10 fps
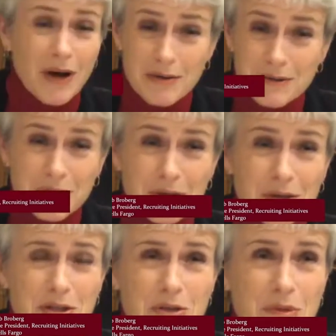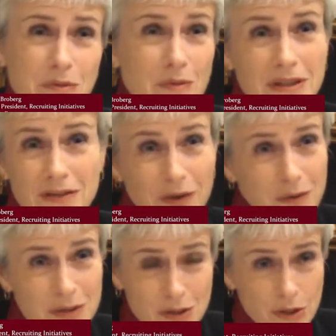I would encourage you to be really
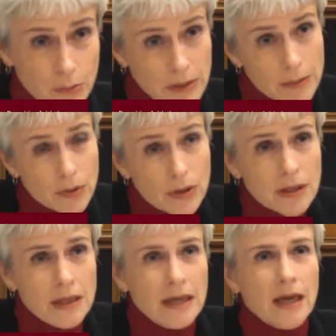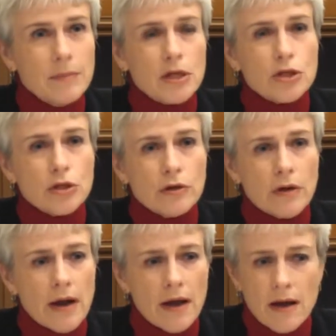focused on your people and make sure you're
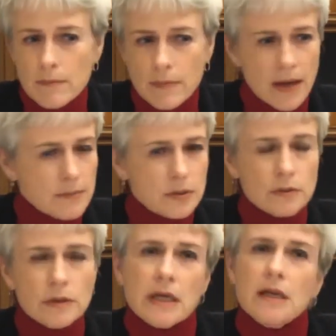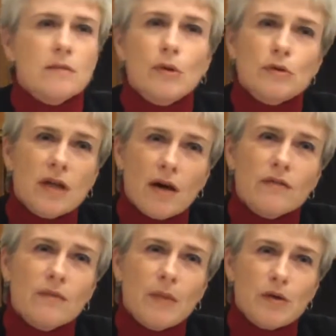absolutely getting the most out
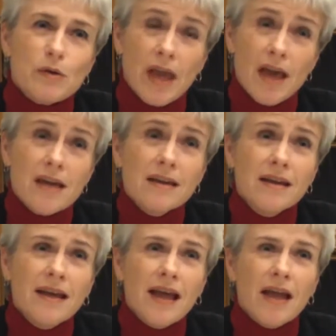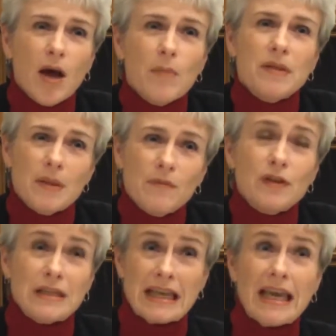of them that you can and helping them
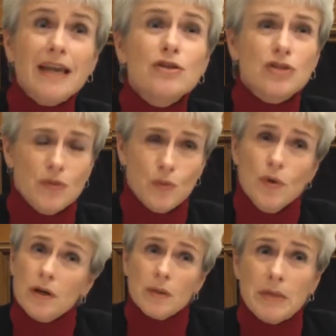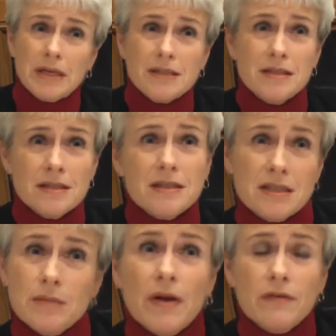feel engaged in the work, because it is a team